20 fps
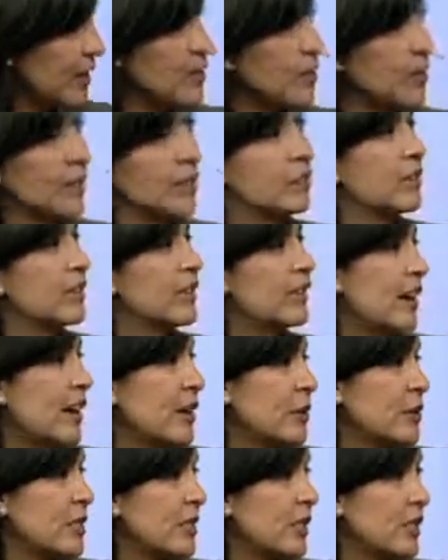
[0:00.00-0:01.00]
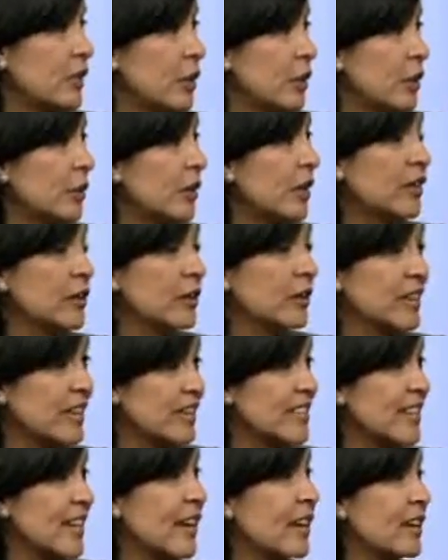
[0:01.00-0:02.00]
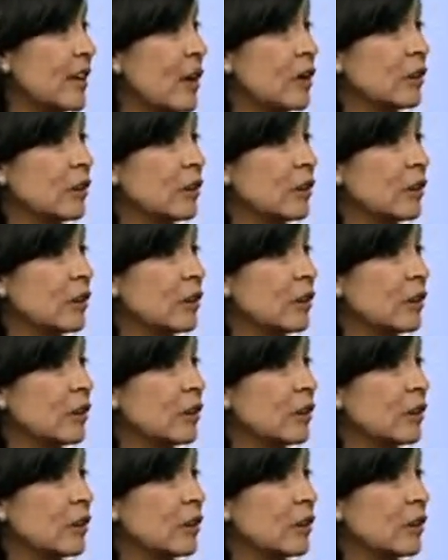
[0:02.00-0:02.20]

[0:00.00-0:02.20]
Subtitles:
so they want the IOC to know that there is a